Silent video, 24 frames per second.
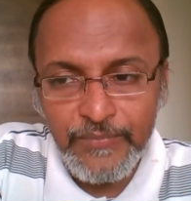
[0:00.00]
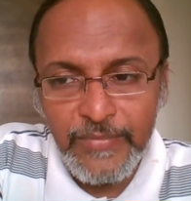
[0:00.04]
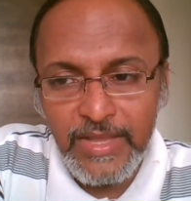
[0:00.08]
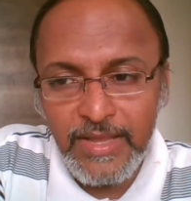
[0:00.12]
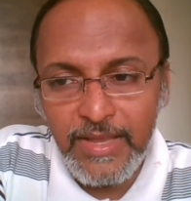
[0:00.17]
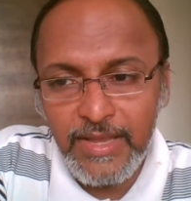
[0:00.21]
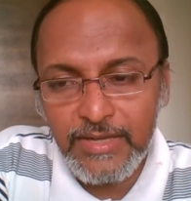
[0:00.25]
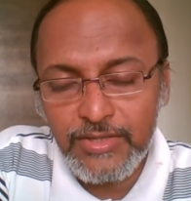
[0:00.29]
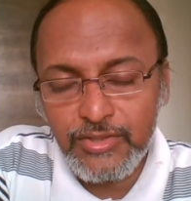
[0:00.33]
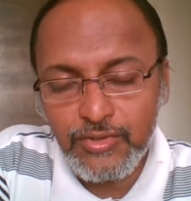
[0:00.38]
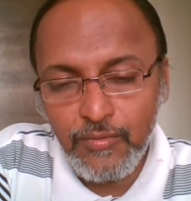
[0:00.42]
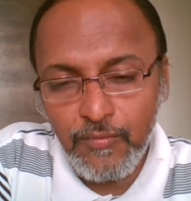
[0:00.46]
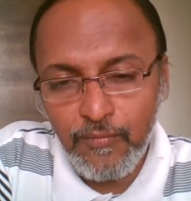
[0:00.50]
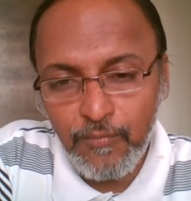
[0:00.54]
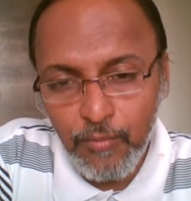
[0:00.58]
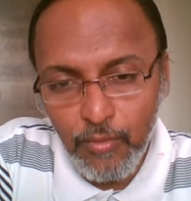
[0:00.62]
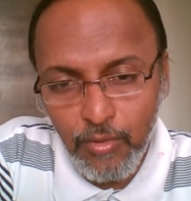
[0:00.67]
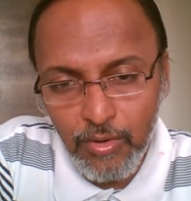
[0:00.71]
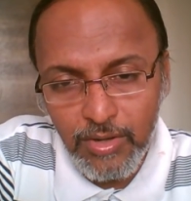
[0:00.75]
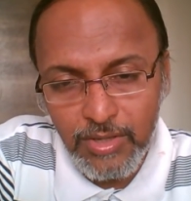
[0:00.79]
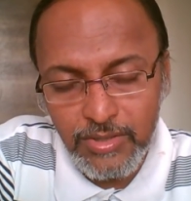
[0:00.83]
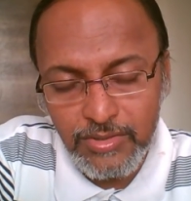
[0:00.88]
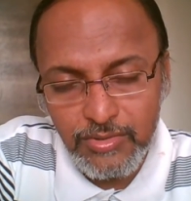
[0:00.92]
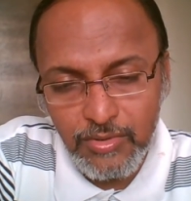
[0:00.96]
he has to
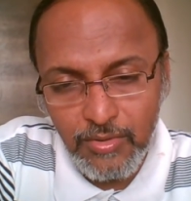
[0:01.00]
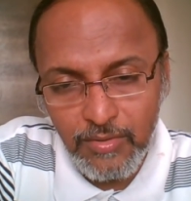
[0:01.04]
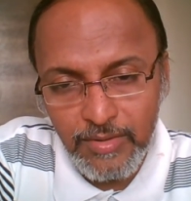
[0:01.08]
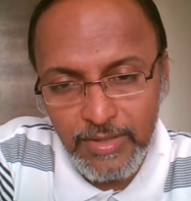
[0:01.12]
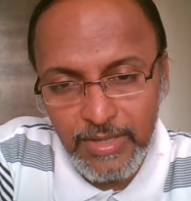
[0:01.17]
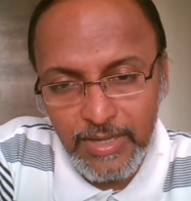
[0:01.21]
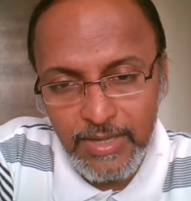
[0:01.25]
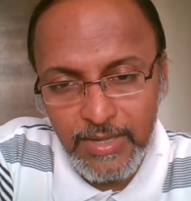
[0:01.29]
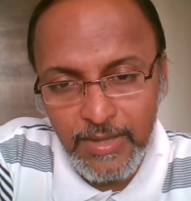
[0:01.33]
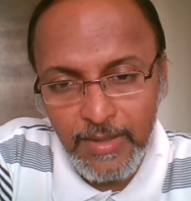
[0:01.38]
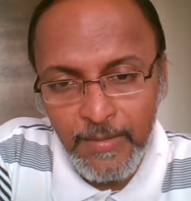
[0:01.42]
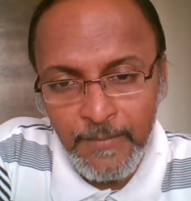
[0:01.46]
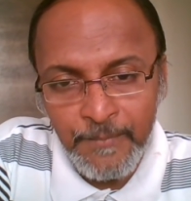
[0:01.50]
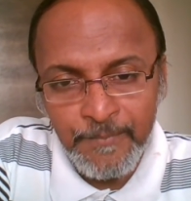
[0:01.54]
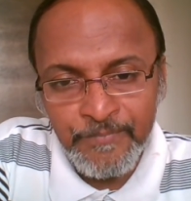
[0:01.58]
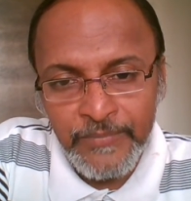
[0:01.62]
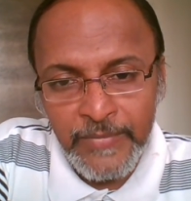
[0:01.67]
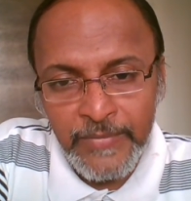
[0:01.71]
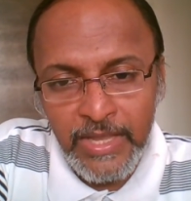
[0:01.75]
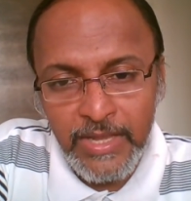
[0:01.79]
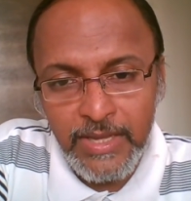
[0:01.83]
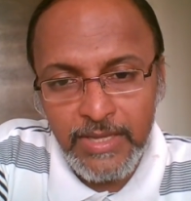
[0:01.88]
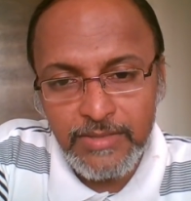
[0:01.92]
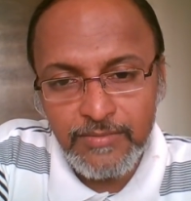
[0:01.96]
focus on the
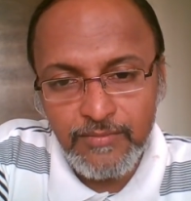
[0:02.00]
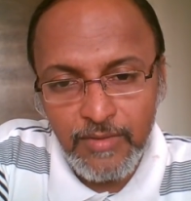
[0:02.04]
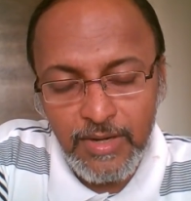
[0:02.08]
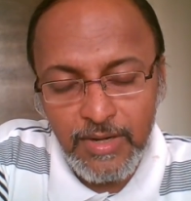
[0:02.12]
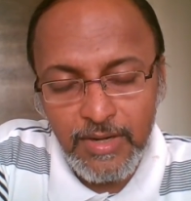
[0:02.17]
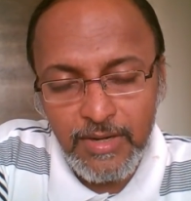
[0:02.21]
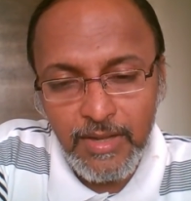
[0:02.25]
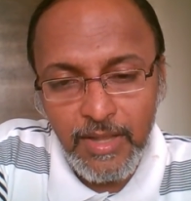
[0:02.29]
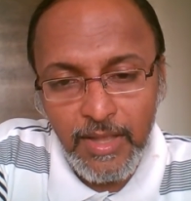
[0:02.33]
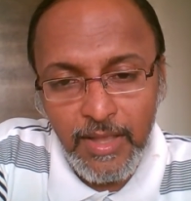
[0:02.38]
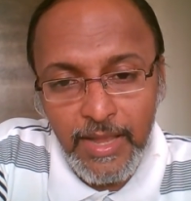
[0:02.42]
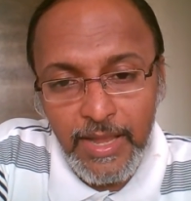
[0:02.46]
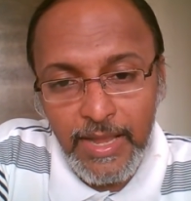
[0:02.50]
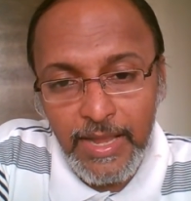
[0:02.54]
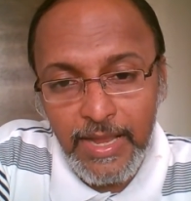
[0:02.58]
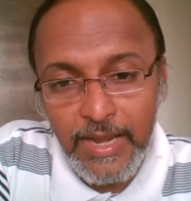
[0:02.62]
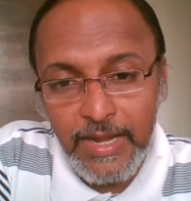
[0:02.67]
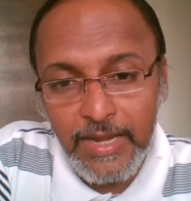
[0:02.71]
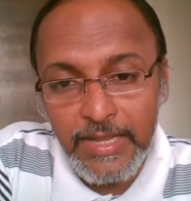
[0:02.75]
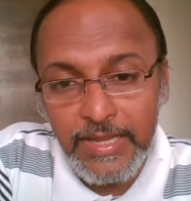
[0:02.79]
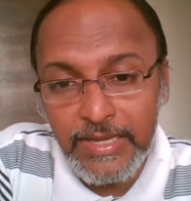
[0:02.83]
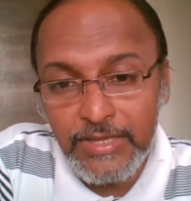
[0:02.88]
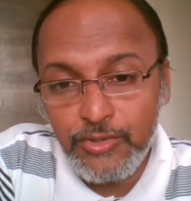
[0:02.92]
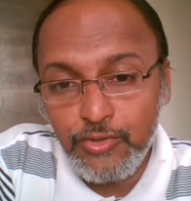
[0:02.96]
his work,
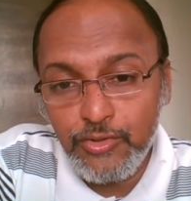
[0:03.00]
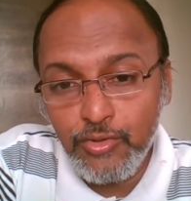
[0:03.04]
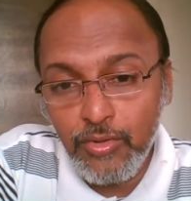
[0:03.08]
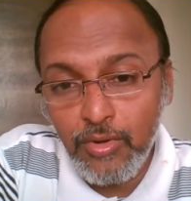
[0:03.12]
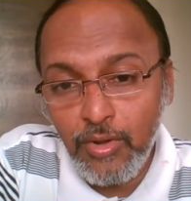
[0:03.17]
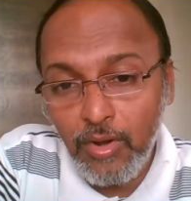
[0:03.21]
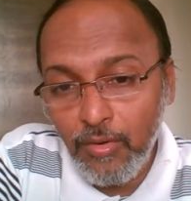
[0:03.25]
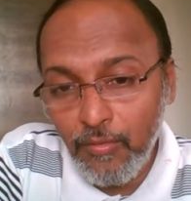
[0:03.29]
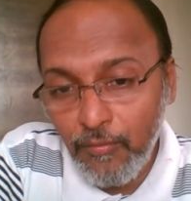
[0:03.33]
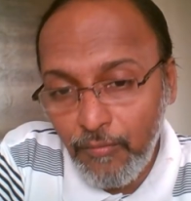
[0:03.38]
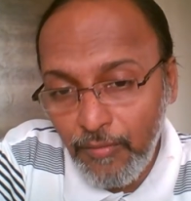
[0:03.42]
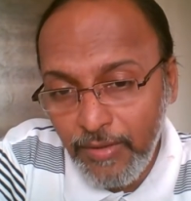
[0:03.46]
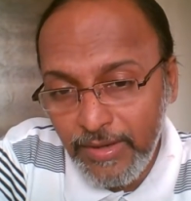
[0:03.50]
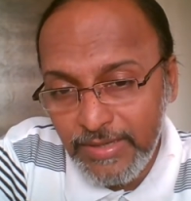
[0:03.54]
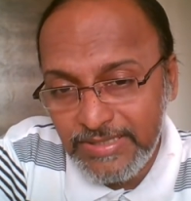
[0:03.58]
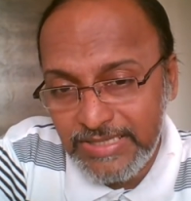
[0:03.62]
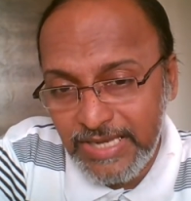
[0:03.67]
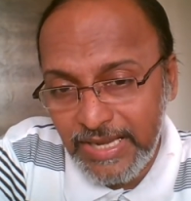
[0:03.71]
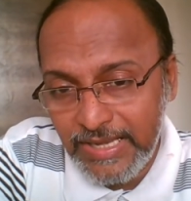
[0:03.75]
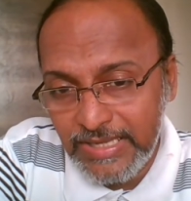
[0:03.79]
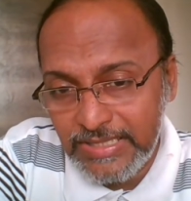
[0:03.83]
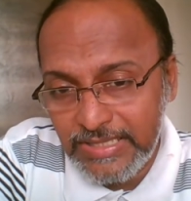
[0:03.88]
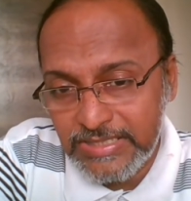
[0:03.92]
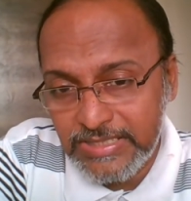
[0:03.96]
and he should always
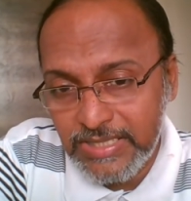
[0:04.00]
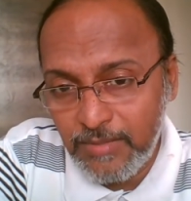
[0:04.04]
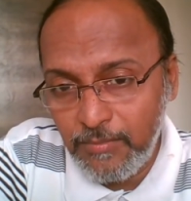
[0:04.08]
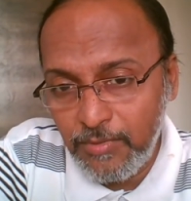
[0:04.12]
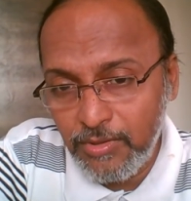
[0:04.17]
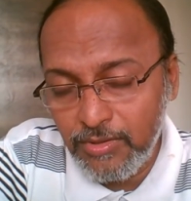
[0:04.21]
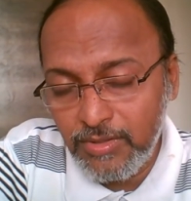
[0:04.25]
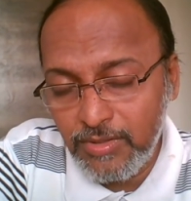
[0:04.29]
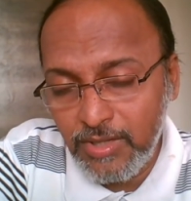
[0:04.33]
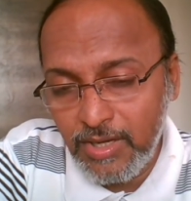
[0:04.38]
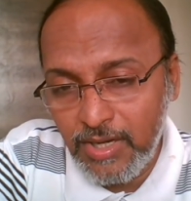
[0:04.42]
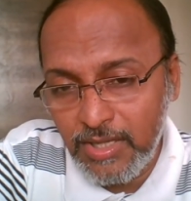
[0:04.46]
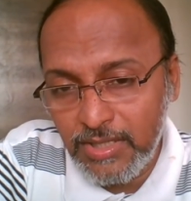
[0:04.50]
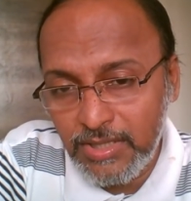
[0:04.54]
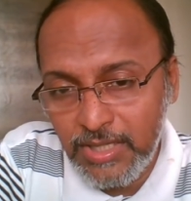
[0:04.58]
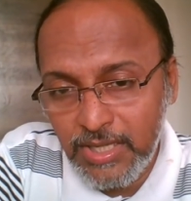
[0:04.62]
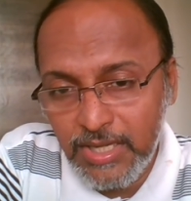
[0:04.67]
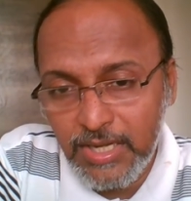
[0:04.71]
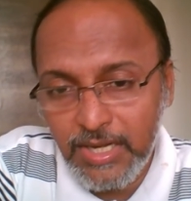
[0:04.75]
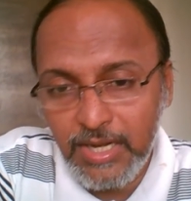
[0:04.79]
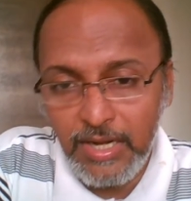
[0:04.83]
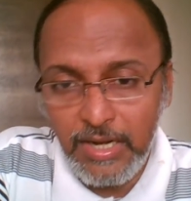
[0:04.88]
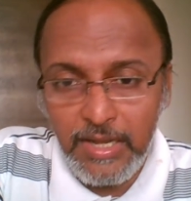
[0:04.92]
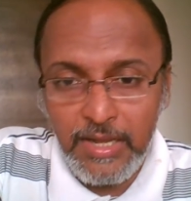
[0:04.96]
take some of the
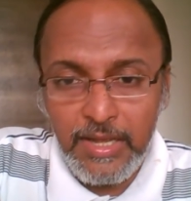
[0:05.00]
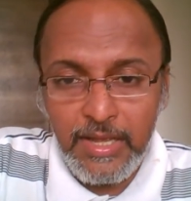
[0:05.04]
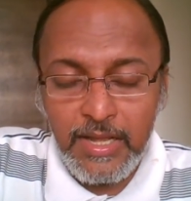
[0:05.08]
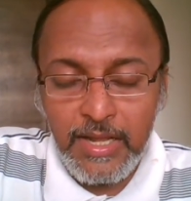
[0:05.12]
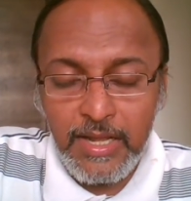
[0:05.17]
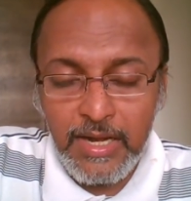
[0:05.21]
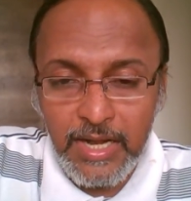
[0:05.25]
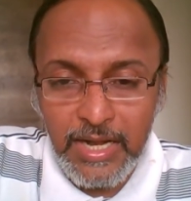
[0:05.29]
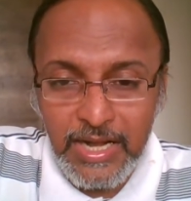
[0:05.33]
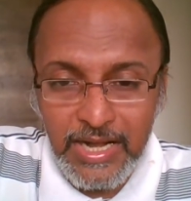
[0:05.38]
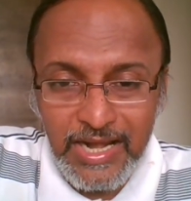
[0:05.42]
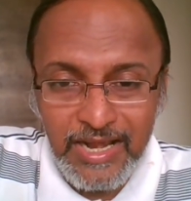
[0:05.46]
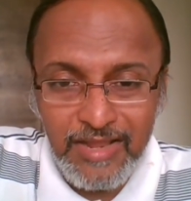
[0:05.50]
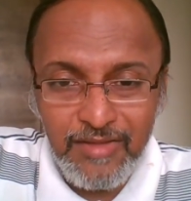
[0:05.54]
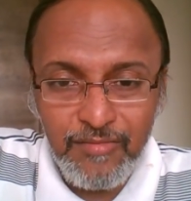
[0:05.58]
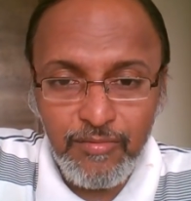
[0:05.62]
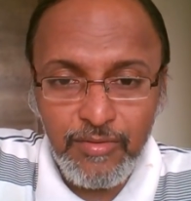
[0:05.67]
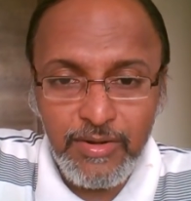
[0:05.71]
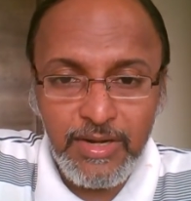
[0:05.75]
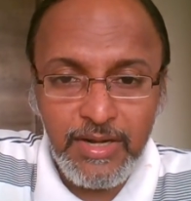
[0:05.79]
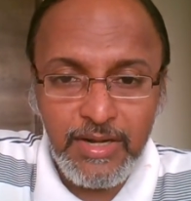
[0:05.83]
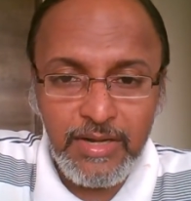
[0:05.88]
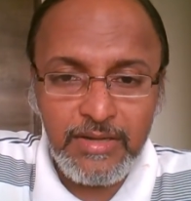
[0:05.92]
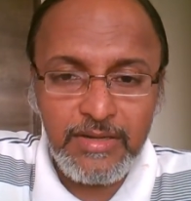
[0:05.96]
other
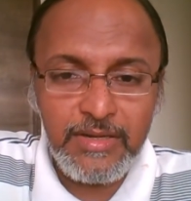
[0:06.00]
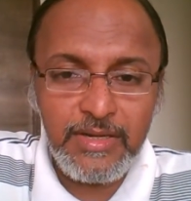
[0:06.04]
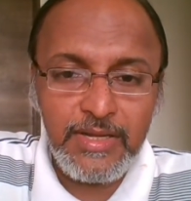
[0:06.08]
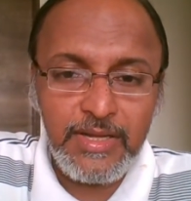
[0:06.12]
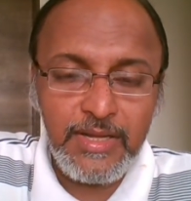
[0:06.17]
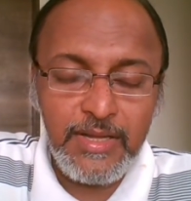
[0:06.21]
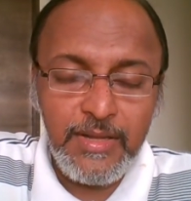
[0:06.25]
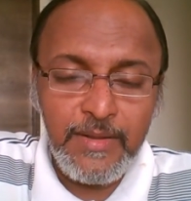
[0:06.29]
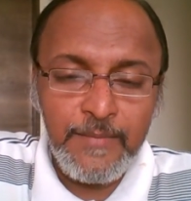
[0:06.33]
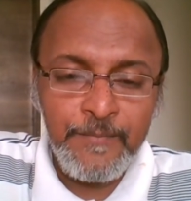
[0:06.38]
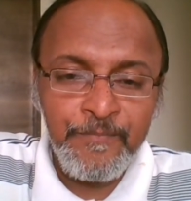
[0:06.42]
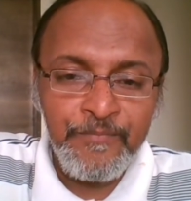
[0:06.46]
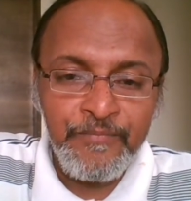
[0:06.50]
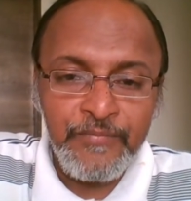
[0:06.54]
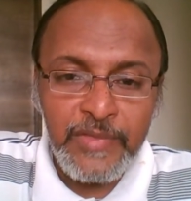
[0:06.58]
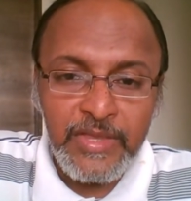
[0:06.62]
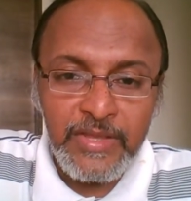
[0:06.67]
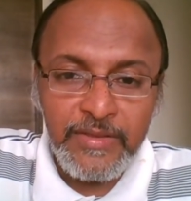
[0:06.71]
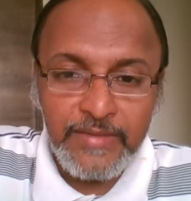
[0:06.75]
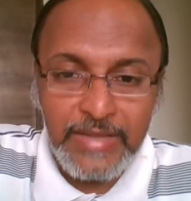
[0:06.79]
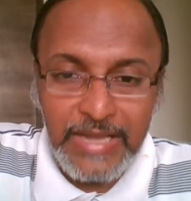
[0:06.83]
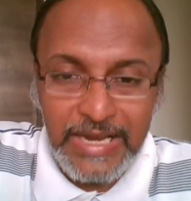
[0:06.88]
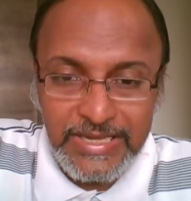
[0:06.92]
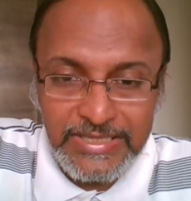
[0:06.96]
relevant uh,
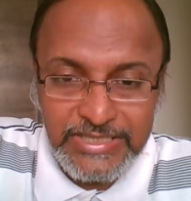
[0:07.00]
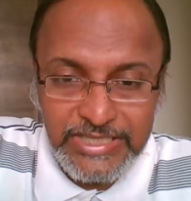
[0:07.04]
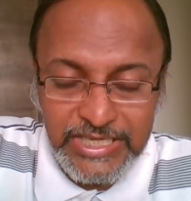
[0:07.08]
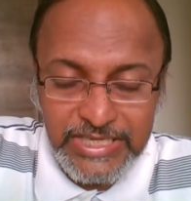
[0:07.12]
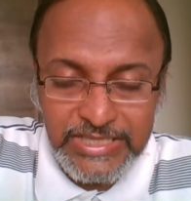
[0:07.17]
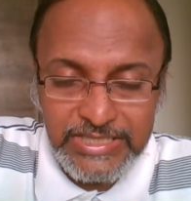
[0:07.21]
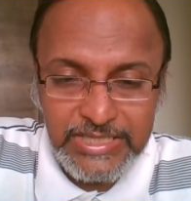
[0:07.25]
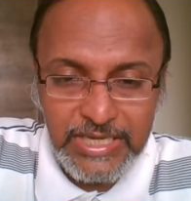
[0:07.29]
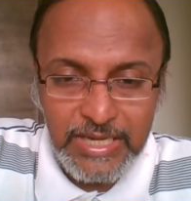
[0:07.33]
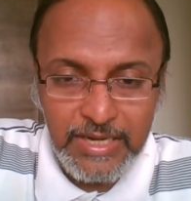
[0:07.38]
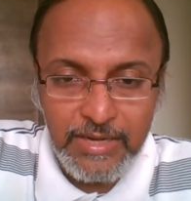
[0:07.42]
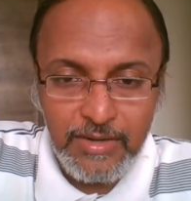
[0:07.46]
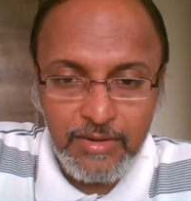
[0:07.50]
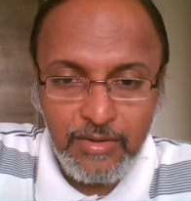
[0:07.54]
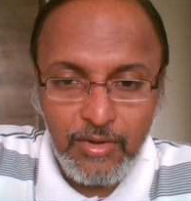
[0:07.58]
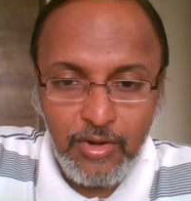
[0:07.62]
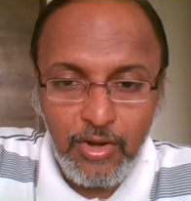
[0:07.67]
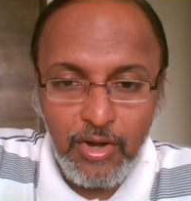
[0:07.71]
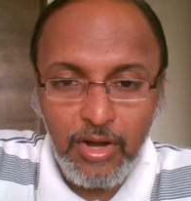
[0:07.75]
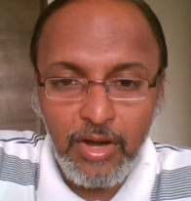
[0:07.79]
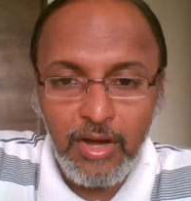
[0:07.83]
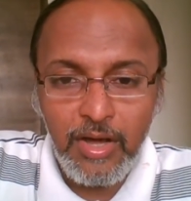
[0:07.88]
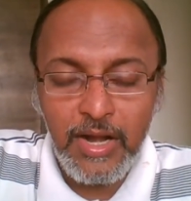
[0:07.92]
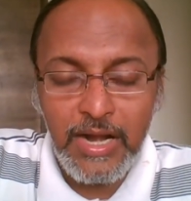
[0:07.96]
suggestion
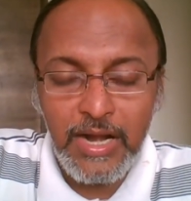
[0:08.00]
or